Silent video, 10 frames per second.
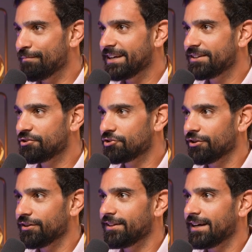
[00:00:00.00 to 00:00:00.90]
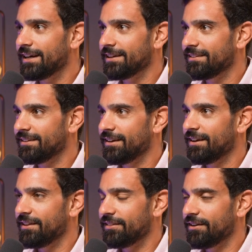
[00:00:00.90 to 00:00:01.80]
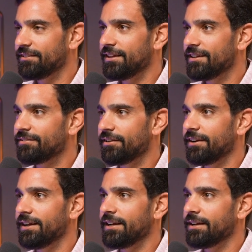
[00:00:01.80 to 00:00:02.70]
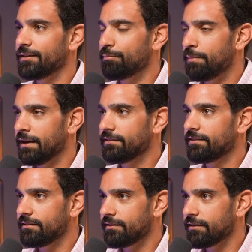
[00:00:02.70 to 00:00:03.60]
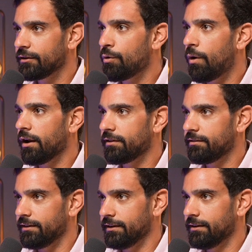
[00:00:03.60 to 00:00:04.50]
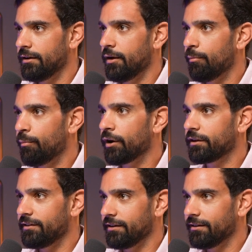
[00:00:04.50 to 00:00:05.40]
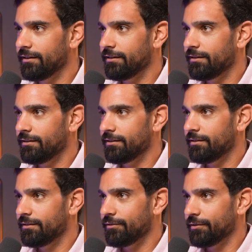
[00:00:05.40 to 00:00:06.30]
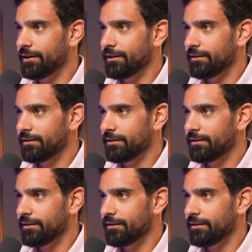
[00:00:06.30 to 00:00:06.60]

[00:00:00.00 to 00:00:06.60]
Making sure that they're delivering the best quality marketing, right?